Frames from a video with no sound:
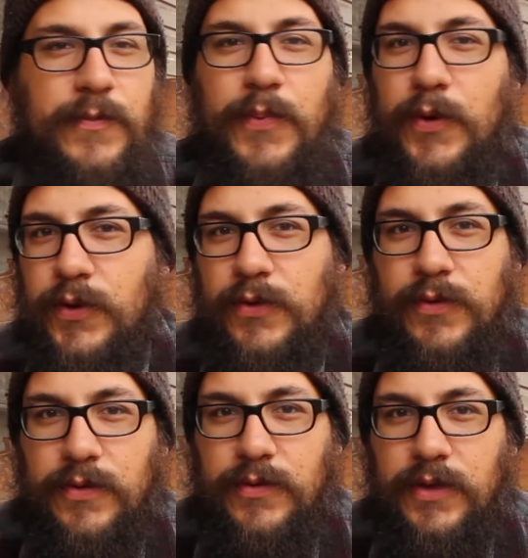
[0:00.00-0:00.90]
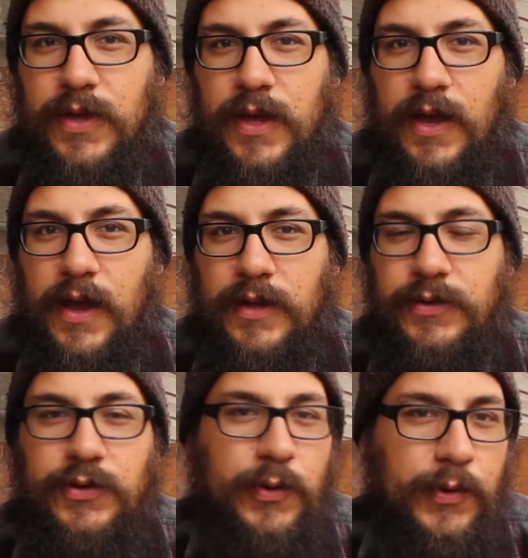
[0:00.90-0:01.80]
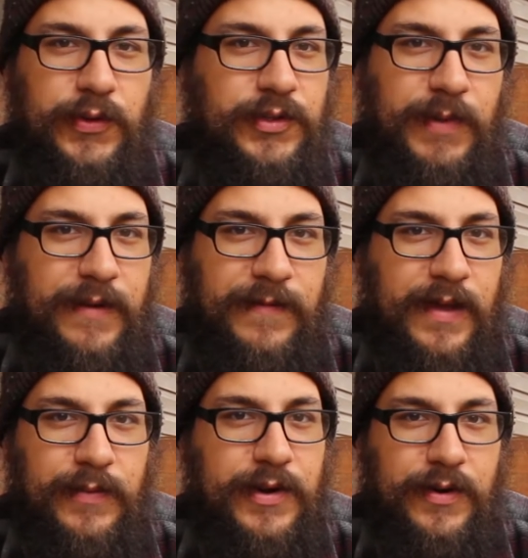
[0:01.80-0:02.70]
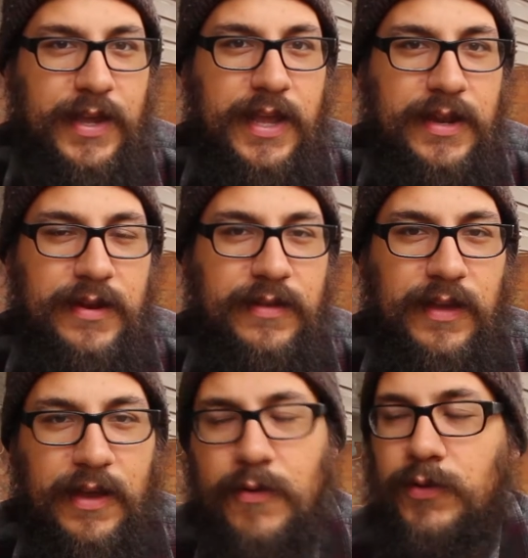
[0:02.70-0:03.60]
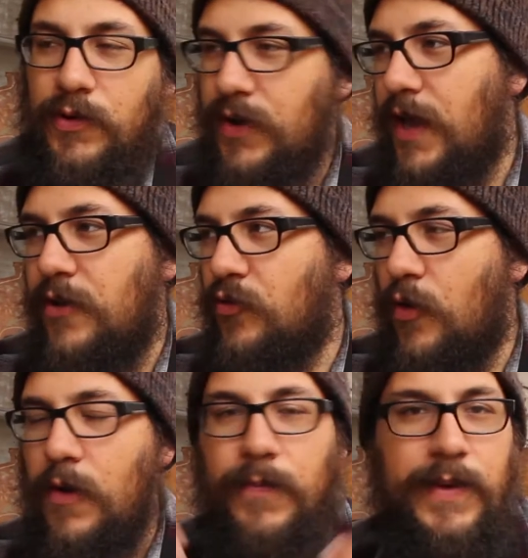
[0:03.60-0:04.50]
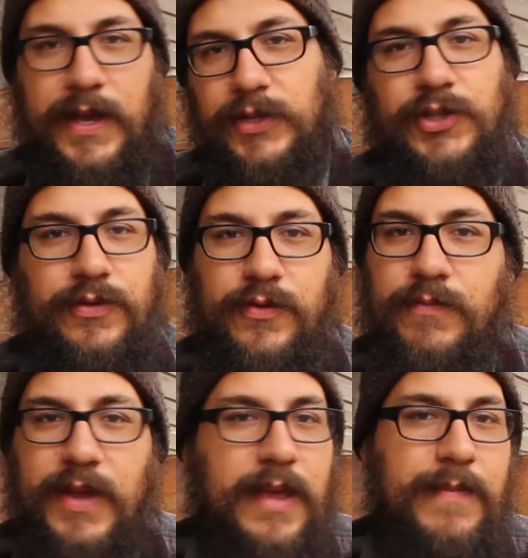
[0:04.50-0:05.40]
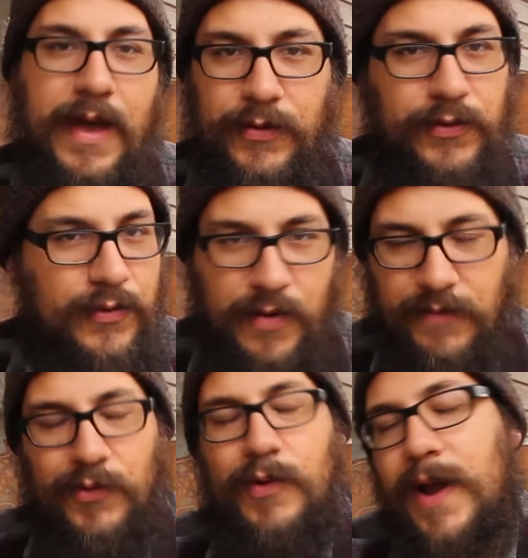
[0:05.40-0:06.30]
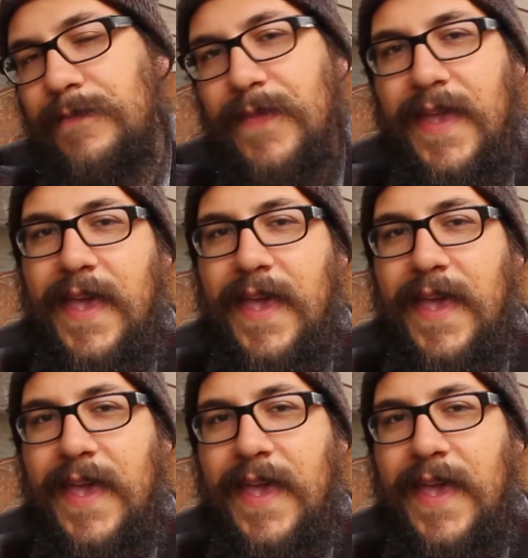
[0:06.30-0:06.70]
books or those tutorials that you might find when you're a kid, and it's like, oh, learn how to draw Pikachu or Mickey Mouse or whoever, right?